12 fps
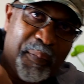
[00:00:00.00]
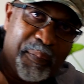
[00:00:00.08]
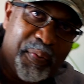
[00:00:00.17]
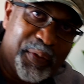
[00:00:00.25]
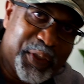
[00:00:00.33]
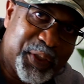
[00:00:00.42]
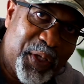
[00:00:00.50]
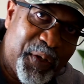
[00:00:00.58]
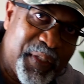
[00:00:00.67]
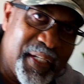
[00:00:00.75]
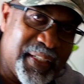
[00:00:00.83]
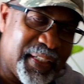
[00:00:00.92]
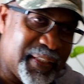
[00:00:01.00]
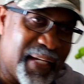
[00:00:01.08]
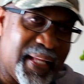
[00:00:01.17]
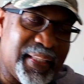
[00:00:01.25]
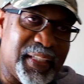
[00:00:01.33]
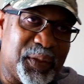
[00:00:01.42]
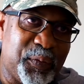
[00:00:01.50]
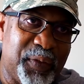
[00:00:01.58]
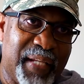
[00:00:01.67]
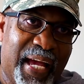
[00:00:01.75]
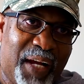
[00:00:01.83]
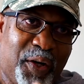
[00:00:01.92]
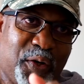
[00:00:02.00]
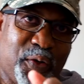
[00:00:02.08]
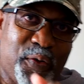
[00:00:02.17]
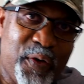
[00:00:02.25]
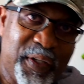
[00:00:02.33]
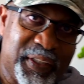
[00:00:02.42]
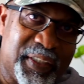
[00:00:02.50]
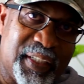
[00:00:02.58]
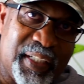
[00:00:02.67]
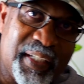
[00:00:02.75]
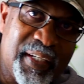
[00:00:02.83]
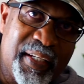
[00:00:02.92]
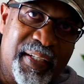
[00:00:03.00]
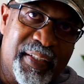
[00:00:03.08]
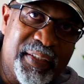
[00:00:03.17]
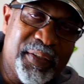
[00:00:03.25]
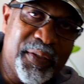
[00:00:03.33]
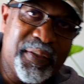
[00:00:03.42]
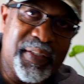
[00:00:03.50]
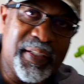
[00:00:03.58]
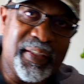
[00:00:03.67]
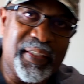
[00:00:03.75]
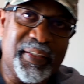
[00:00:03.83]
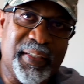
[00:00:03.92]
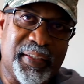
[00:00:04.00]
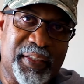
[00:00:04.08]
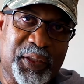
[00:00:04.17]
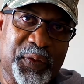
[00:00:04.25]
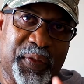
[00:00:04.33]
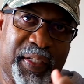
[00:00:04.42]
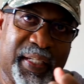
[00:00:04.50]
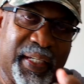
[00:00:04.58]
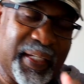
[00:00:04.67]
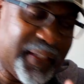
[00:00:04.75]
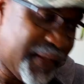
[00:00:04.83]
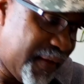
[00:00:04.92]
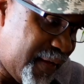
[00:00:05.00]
push down on it, and this would like crush the sugar cane,